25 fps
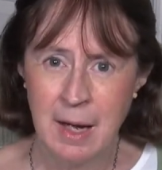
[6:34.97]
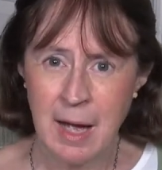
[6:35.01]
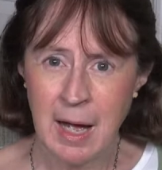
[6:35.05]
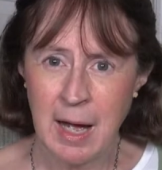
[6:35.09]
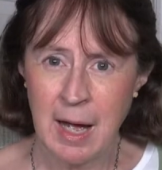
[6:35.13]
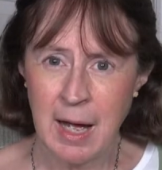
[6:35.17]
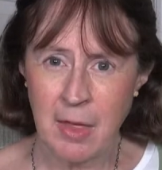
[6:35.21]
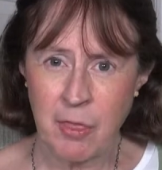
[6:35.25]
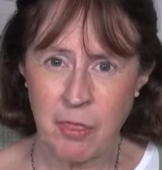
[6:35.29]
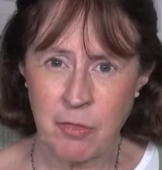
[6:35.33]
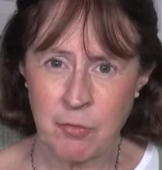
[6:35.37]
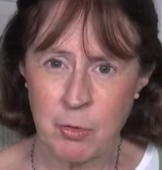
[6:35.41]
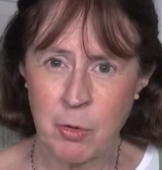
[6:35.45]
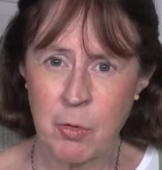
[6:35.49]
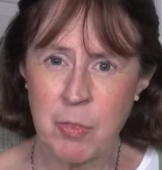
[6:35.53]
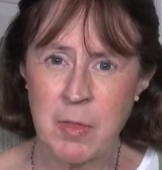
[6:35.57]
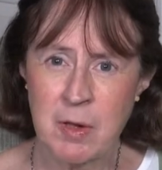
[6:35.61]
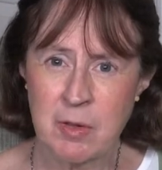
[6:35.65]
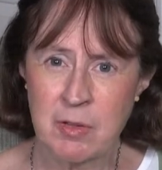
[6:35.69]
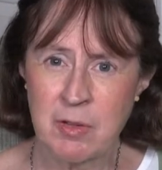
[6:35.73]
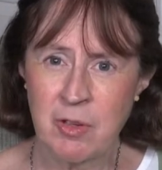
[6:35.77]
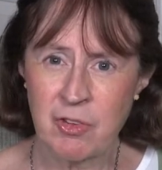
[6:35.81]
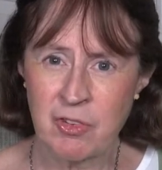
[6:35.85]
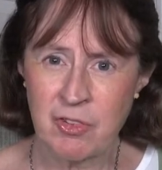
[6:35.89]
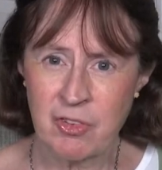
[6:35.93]
uh, through
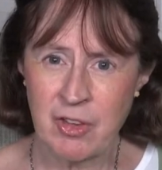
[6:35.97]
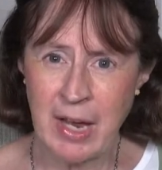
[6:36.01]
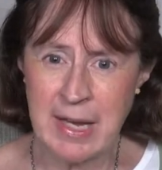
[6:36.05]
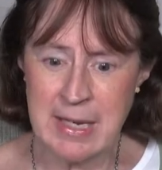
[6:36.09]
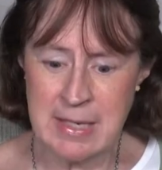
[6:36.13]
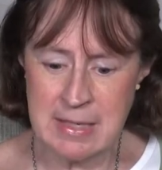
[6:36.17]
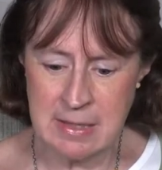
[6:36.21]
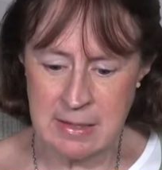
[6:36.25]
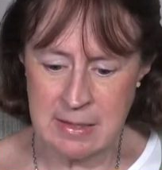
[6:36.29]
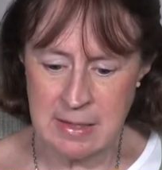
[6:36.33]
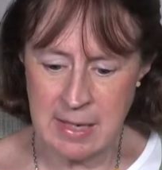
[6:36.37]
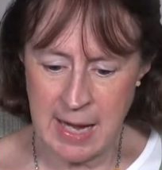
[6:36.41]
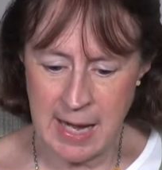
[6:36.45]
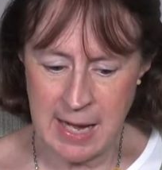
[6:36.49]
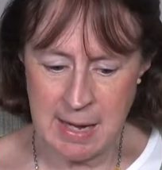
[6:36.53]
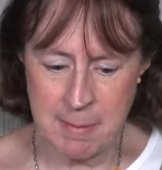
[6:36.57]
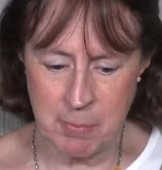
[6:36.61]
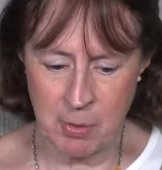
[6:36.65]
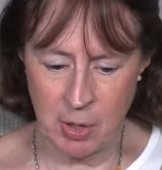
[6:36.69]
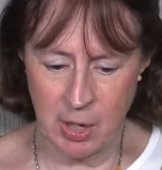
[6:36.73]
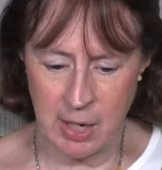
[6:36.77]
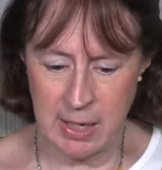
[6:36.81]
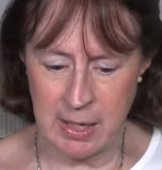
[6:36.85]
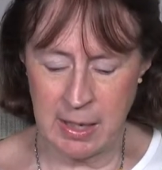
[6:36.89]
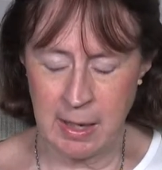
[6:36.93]
their descendant
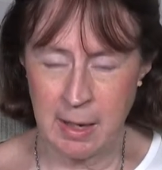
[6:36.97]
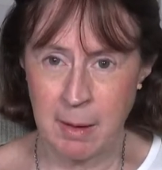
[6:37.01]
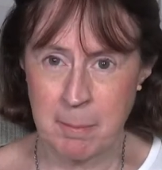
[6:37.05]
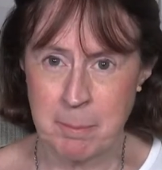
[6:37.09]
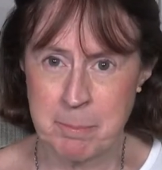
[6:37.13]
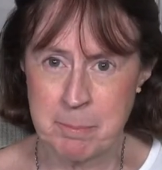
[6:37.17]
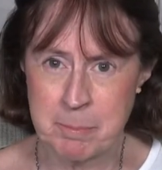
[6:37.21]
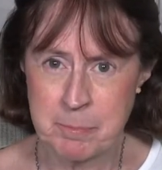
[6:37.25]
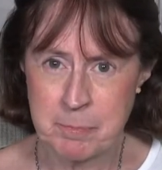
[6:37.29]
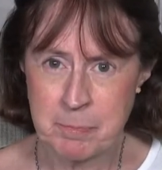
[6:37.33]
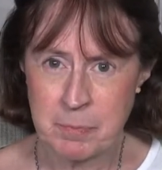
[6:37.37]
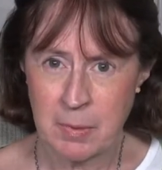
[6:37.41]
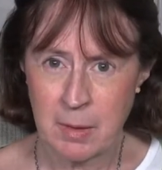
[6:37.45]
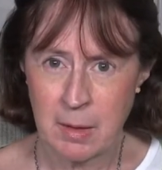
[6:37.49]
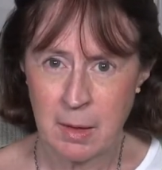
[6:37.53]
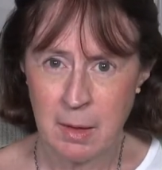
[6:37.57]
Abraham.